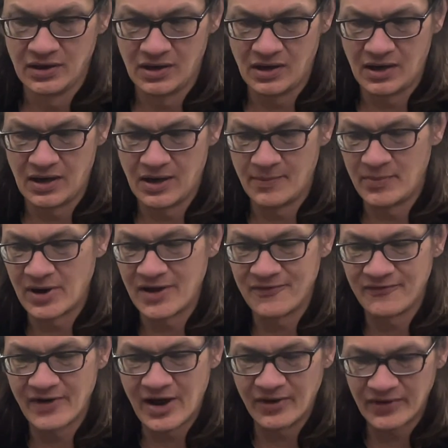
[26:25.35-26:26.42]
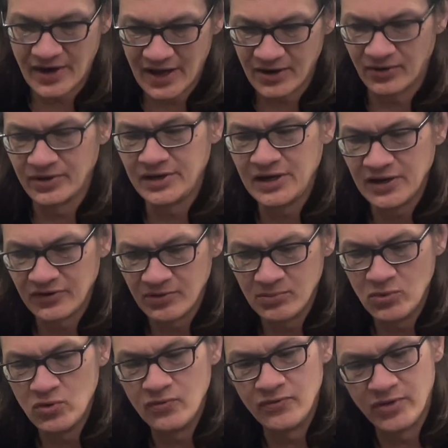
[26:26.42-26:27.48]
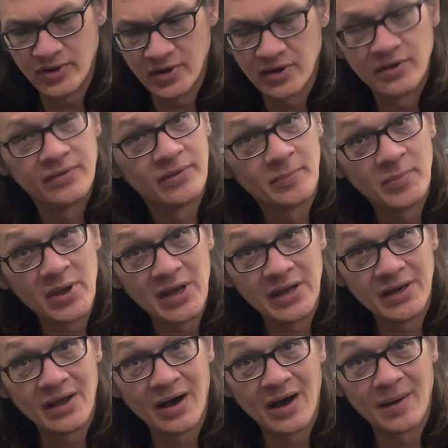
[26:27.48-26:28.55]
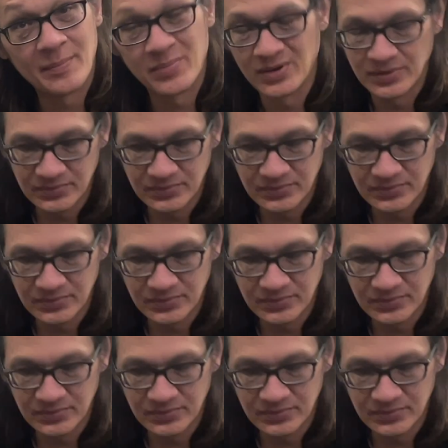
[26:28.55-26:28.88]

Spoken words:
but I found that I only needed to move the pin up,